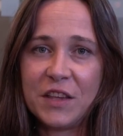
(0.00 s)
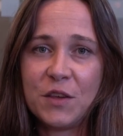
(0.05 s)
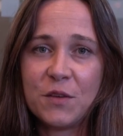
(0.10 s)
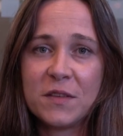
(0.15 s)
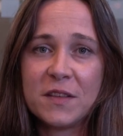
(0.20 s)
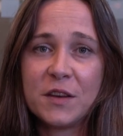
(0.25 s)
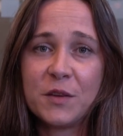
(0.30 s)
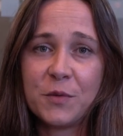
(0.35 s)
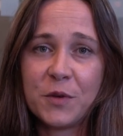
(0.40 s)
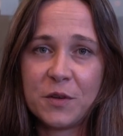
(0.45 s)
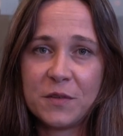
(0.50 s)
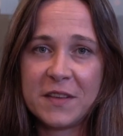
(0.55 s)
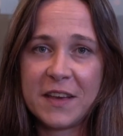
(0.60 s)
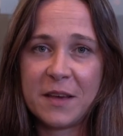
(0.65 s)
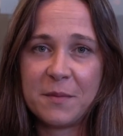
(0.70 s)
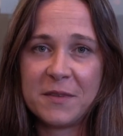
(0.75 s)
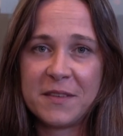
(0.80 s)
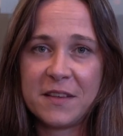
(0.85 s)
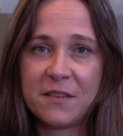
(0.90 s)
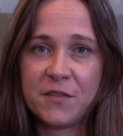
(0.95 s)
Using a
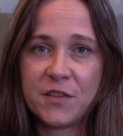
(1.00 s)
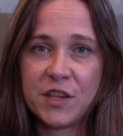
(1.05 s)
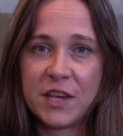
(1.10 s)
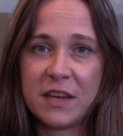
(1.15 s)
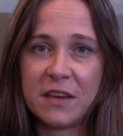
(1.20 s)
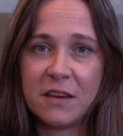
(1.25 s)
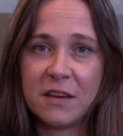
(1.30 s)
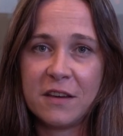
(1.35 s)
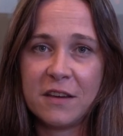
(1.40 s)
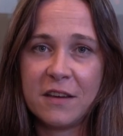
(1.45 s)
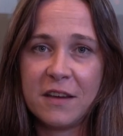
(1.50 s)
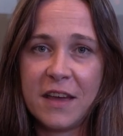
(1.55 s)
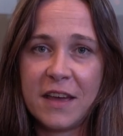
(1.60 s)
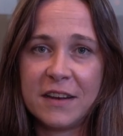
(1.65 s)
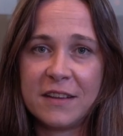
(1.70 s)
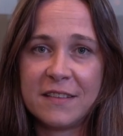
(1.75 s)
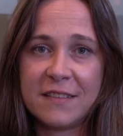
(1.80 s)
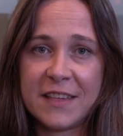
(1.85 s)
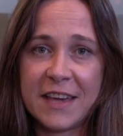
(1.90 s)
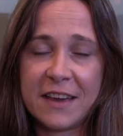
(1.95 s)
Rotap sieve shaker
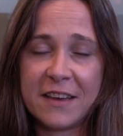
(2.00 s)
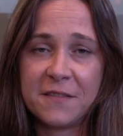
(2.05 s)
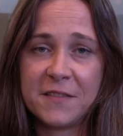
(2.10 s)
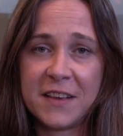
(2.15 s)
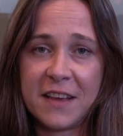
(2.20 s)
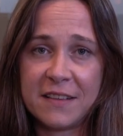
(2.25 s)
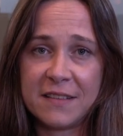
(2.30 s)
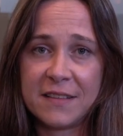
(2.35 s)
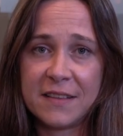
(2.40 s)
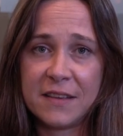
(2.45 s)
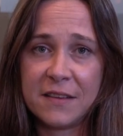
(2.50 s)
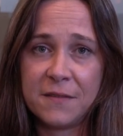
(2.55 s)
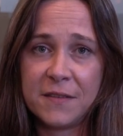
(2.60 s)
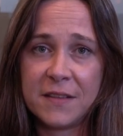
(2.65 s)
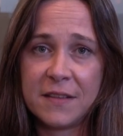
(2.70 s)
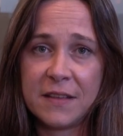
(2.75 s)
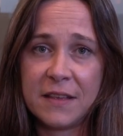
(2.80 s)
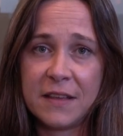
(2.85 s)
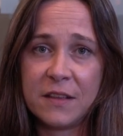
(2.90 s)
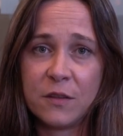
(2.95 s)
and a stack of test
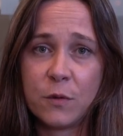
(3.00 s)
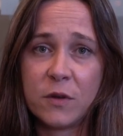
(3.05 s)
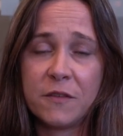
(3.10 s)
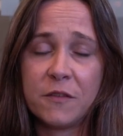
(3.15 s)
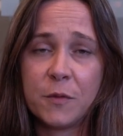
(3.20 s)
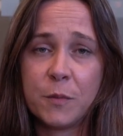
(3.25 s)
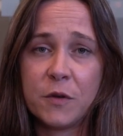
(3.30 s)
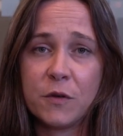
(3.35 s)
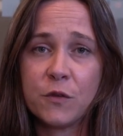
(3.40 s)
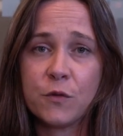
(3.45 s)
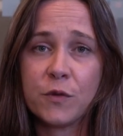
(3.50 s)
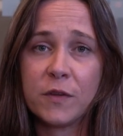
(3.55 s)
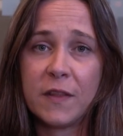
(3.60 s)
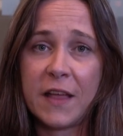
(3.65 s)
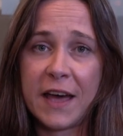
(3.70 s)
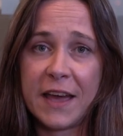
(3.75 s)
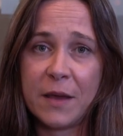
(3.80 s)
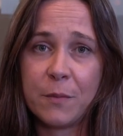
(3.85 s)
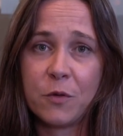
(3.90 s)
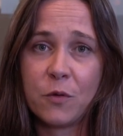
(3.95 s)
sieves is one of the most
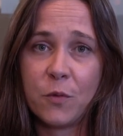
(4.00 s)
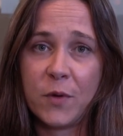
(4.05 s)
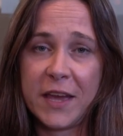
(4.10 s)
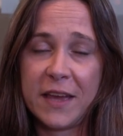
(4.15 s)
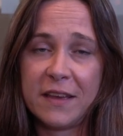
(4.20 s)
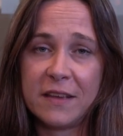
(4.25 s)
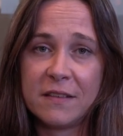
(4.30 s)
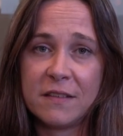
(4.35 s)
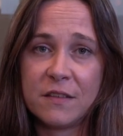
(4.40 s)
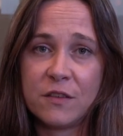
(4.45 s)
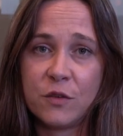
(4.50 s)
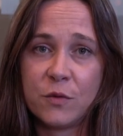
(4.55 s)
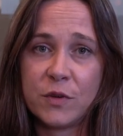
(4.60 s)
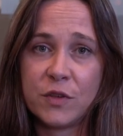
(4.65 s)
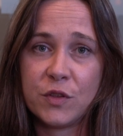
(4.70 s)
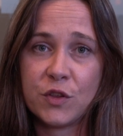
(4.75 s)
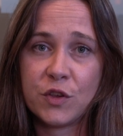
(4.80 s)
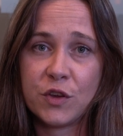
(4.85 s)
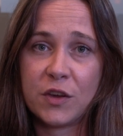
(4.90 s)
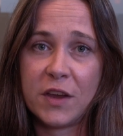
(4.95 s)
reliable ways to
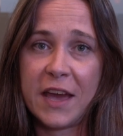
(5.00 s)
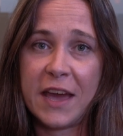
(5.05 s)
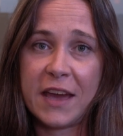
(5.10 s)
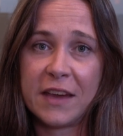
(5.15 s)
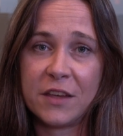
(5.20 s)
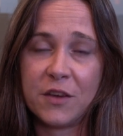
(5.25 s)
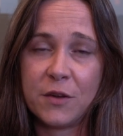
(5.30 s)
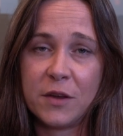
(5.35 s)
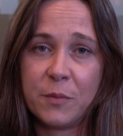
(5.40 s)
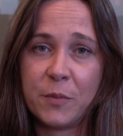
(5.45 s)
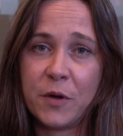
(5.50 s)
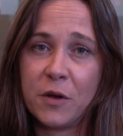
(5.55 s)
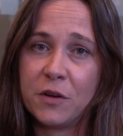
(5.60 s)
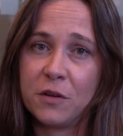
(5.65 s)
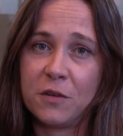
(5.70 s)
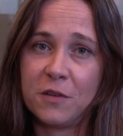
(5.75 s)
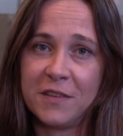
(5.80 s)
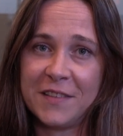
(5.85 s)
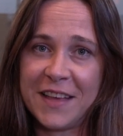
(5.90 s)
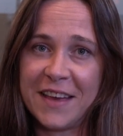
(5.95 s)
ensure accurate
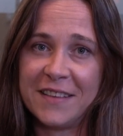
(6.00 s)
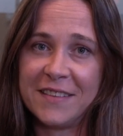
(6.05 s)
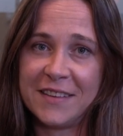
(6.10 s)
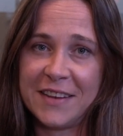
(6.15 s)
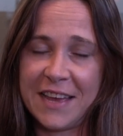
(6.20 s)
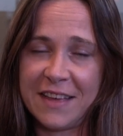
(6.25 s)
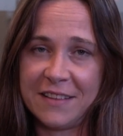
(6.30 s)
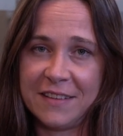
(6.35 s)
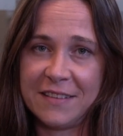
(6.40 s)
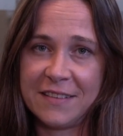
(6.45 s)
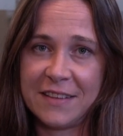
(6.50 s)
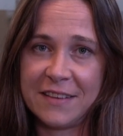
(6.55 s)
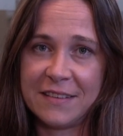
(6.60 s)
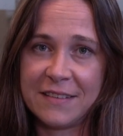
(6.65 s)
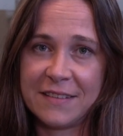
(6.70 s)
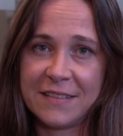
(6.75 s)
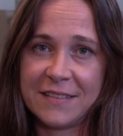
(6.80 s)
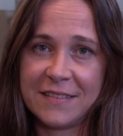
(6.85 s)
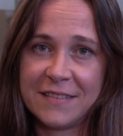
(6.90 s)
particle size analysis.